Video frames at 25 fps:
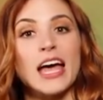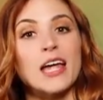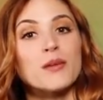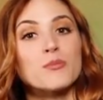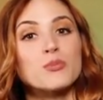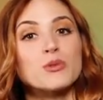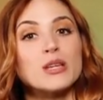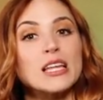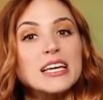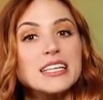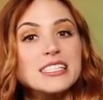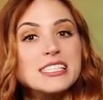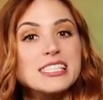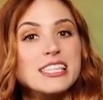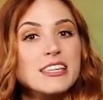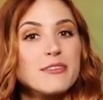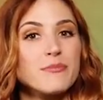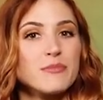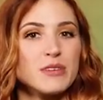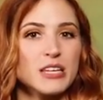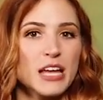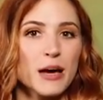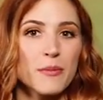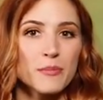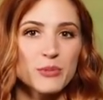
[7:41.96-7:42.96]
and place
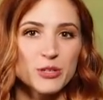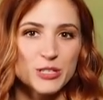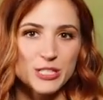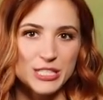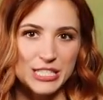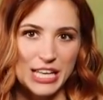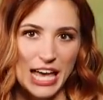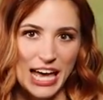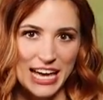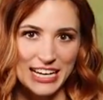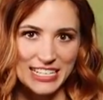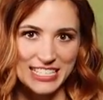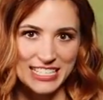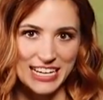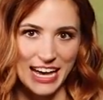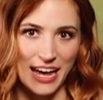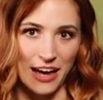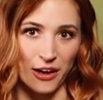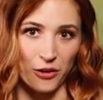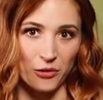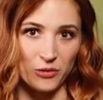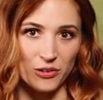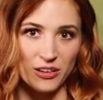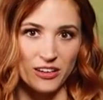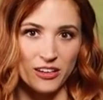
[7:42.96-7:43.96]
them number side
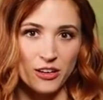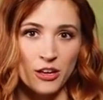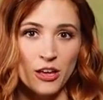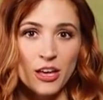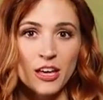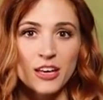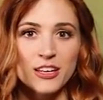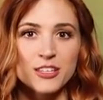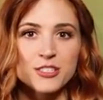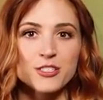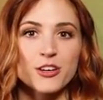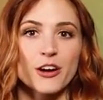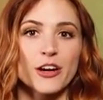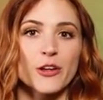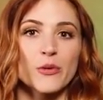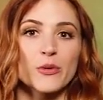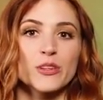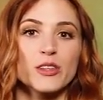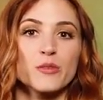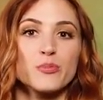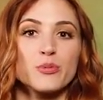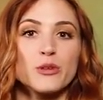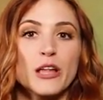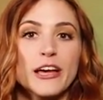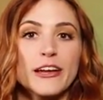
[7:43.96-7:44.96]
down. Starting
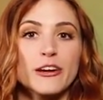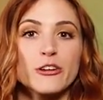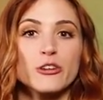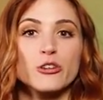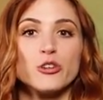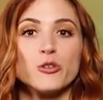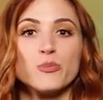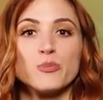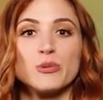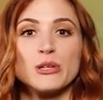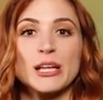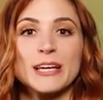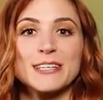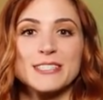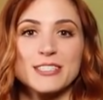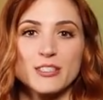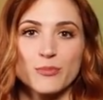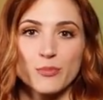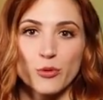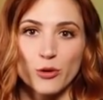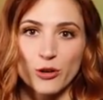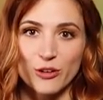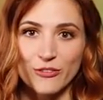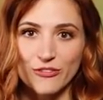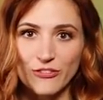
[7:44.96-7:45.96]
with the player who placed a
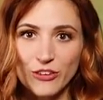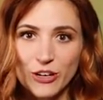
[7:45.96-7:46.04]
board